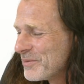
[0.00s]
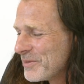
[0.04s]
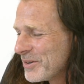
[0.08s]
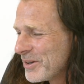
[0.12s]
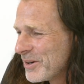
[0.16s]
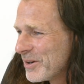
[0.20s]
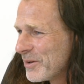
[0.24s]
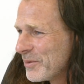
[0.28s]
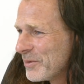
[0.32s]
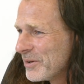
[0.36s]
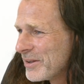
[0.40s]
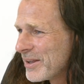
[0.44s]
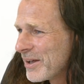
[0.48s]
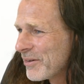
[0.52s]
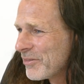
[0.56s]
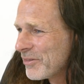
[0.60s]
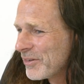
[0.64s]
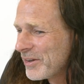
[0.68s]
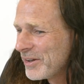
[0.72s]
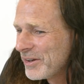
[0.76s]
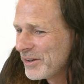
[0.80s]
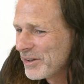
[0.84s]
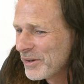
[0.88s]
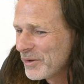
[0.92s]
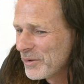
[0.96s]
You know, we
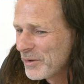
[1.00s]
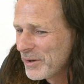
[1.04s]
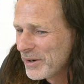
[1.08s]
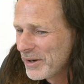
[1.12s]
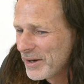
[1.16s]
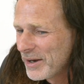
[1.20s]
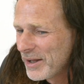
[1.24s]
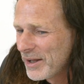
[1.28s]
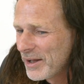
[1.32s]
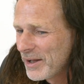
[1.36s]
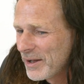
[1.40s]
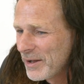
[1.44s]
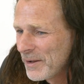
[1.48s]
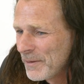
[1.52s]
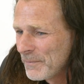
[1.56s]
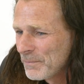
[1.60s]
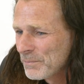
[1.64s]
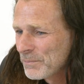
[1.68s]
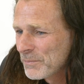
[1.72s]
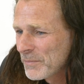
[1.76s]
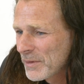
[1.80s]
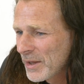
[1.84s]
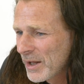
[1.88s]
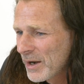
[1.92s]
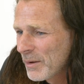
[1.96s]
definitely do, and
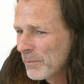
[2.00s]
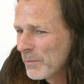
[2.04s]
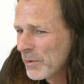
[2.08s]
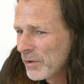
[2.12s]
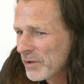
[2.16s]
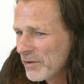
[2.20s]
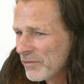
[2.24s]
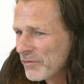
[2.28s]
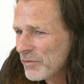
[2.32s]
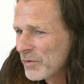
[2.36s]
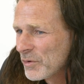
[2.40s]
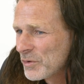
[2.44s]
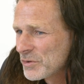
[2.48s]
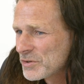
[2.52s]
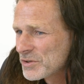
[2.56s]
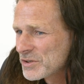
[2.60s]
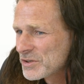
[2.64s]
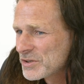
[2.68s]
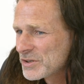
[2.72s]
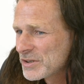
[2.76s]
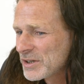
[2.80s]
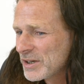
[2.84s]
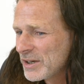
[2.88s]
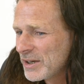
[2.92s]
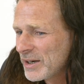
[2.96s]
I'm looking forward to
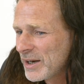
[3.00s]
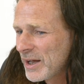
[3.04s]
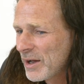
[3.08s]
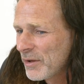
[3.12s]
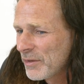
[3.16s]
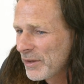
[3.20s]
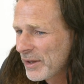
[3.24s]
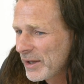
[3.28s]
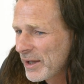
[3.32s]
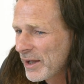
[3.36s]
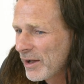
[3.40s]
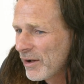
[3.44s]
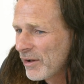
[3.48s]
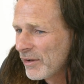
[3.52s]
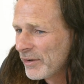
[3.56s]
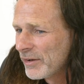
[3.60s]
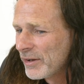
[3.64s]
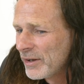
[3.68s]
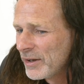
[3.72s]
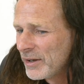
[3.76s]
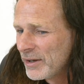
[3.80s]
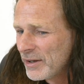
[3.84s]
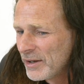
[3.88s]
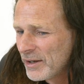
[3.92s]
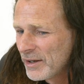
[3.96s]
seeing how they get on.
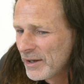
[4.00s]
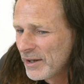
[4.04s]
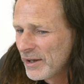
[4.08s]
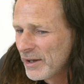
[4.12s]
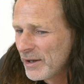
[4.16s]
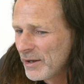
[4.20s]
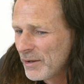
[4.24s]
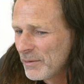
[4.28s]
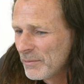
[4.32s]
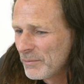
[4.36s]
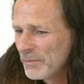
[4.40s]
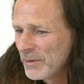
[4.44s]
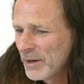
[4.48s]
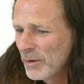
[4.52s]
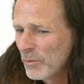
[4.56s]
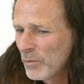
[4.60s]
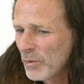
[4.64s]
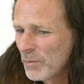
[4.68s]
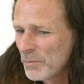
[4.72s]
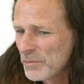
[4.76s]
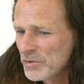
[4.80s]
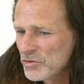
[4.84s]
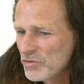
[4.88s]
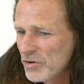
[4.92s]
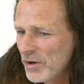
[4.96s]
I
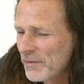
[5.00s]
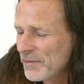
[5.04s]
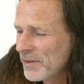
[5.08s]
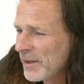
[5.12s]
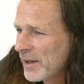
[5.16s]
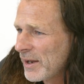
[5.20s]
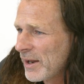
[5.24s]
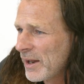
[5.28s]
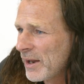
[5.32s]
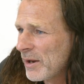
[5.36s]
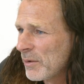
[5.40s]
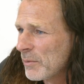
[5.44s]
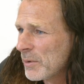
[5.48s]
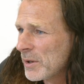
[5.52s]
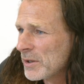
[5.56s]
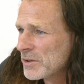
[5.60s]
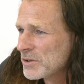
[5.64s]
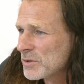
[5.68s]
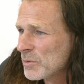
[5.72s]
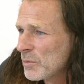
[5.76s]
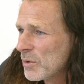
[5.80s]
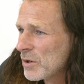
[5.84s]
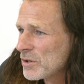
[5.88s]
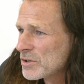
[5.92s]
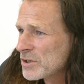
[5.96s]
won't be travelling anywhere
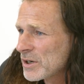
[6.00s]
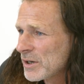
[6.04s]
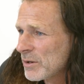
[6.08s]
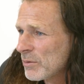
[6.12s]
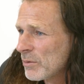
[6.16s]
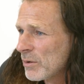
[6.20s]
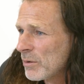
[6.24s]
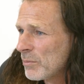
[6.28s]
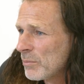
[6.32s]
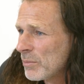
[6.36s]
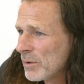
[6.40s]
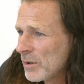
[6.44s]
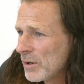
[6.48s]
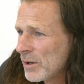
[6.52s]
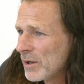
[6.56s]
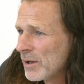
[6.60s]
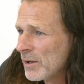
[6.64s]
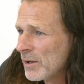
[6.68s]
to watch anyone, but.